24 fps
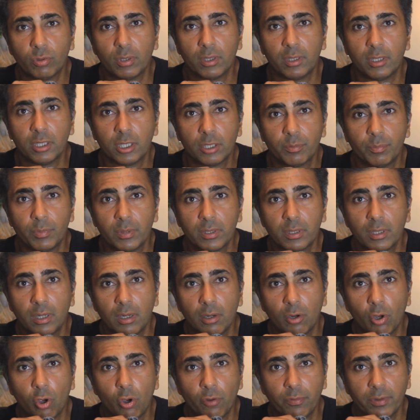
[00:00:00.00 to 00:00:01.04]
the
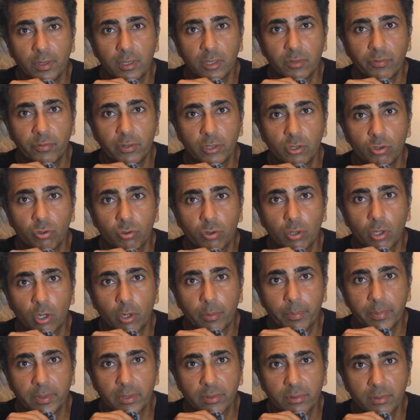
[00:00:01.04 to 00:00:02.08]
dismissal of his
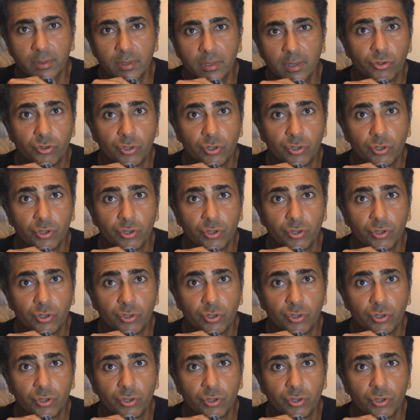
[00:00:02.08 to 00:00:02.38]
physiotherapist,